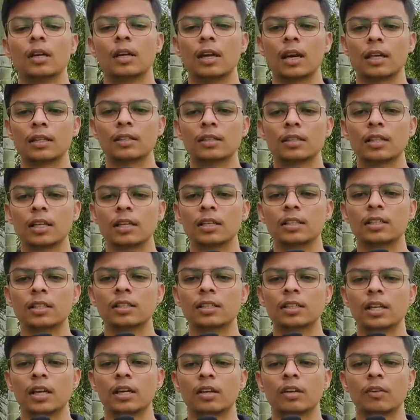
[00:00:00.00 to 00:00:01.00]
Rajasthan is a
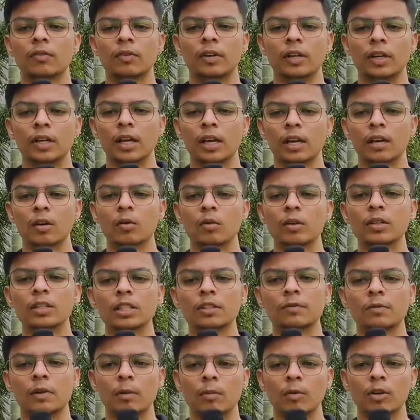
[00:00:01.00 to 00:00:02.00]
state of India which
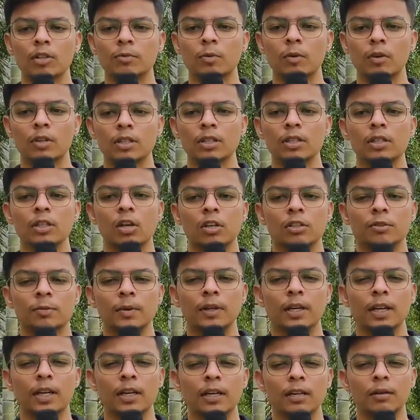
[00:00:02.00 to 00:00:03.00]
is famous for its
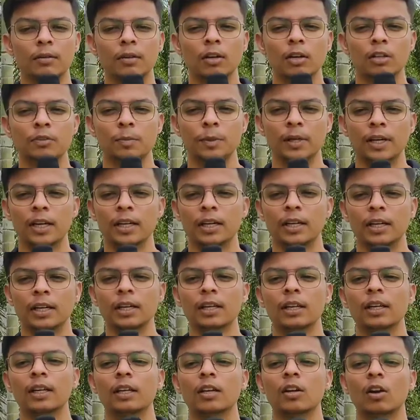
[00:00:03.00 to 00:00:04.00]

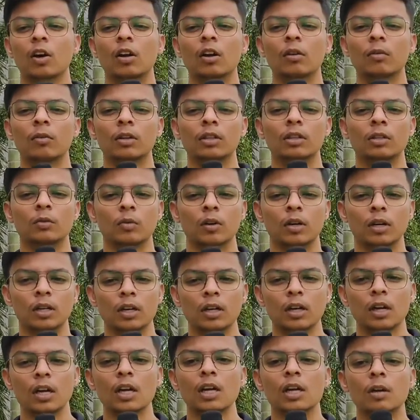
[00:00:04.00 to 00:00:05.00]
hospitality in all over the world.
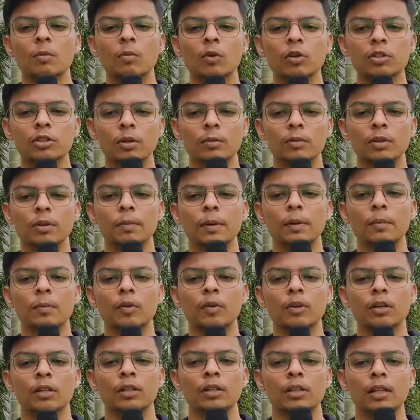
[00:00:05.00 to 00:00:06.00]
Most of the
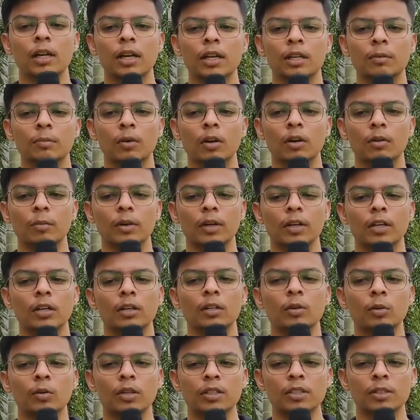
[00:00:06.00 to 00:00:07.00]
people, they are involved in
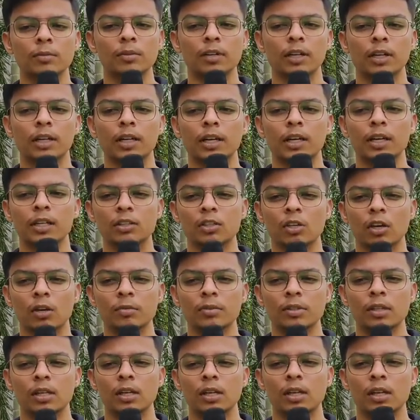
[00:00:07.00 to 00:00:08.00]
tourism related
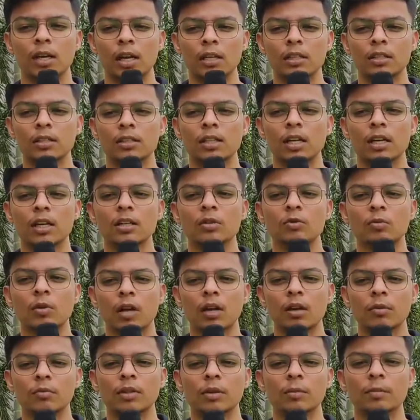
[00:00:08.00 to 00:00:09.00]
jobs. Rajasthan is
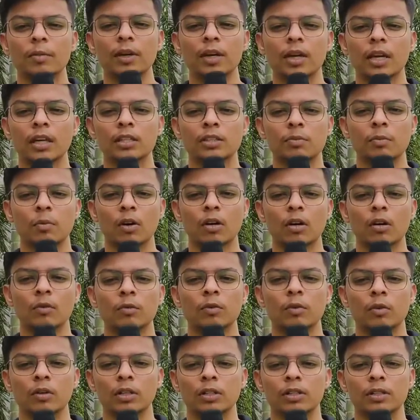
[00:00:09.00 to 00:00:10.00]
one of the biggest spot
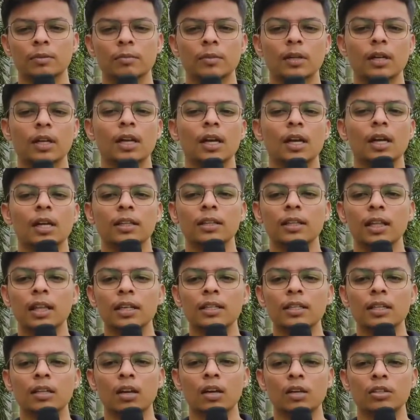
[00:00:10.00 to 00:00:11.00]
of tourism. There
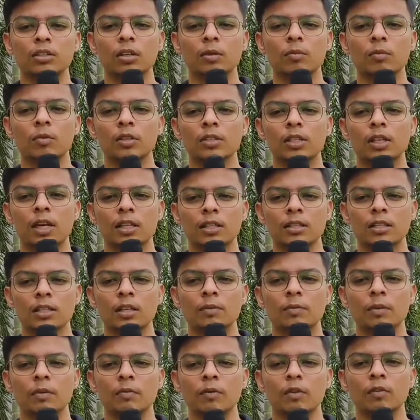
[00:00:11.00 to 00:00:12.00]
is a custom which
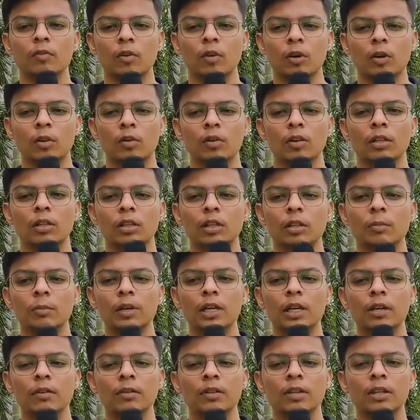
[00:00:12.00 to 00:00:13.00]
Rajasthan people follow. They
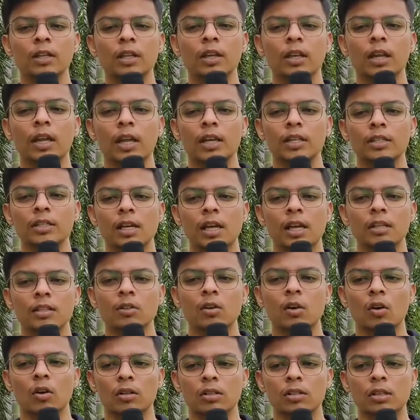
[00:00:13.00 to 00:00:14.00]
believe in the guests as
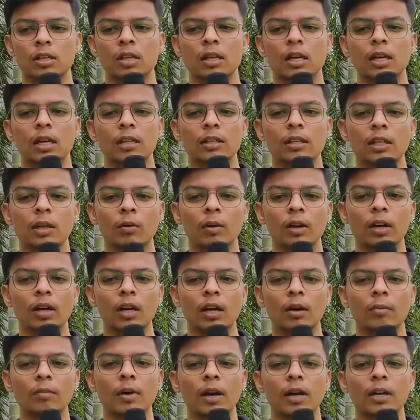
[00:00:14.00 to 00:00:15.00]
gods. They
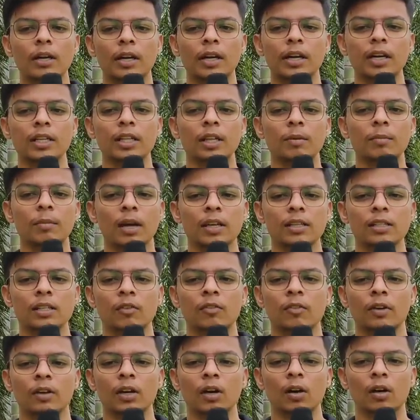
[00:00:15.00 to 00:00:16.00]
welcome and treat them as
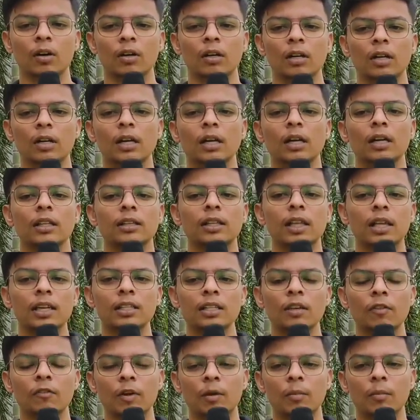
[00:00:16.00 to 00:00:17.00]
of a god. There
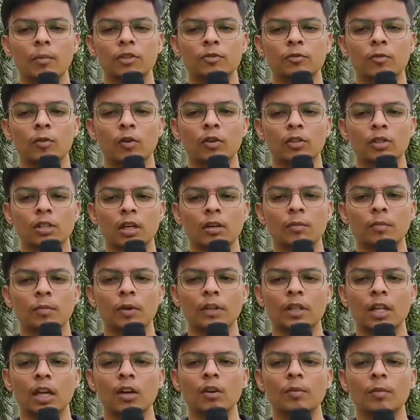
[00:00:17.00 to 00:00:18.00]
is a famous folk song,
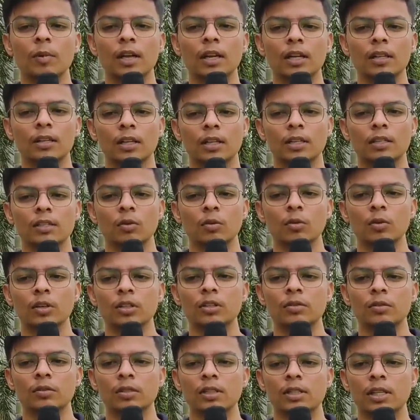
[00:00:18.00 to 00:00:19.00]
Padharo Mare Desh,
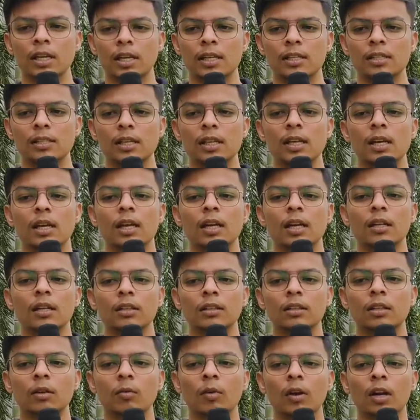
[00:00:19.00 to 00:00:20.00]
which says,
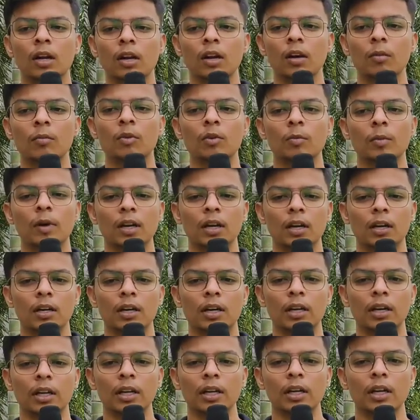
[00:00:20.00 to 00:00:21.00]
"The welcome to my
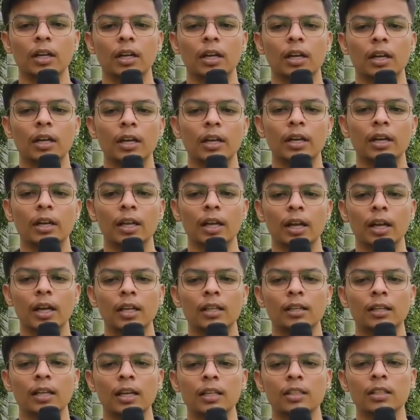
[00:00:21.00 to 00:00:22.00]
country." In India,
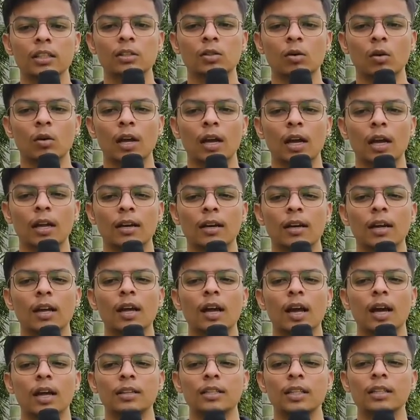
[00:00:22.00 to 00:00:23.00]
there is a slogan,
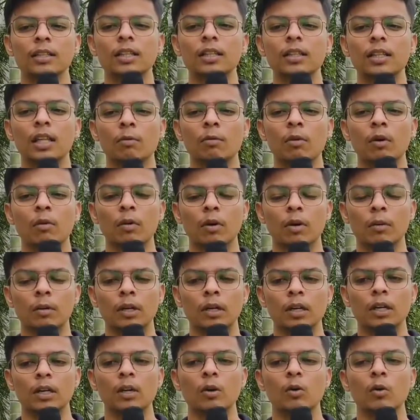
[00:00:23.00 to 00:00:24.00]
Atithi Devo
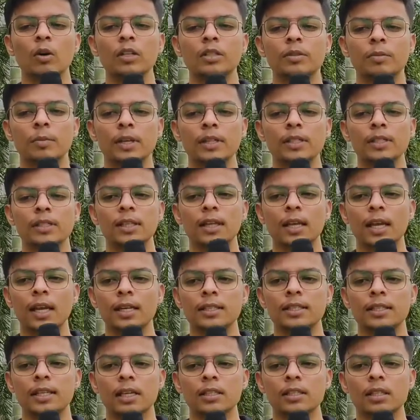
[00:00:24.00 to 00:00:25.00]
Bhava, which means
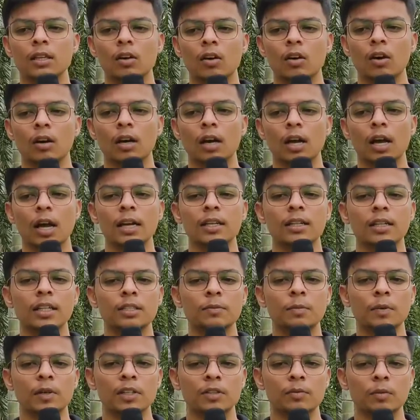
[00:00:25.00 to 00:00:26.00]
guest as a god, and
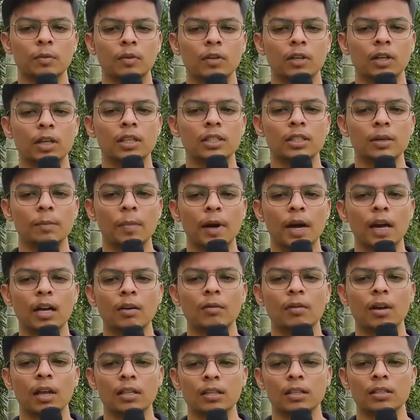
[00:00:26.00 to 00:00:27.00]
this principle is a part
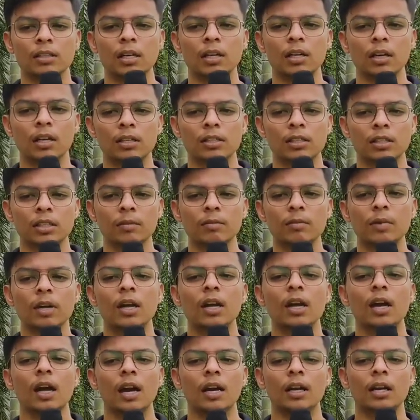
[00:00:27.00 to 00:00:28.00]
of Rajasthan custom
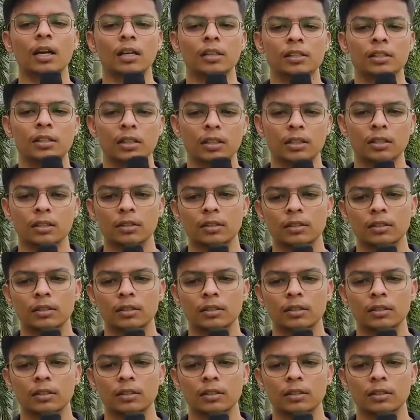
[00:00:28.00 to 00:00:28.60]
and culture.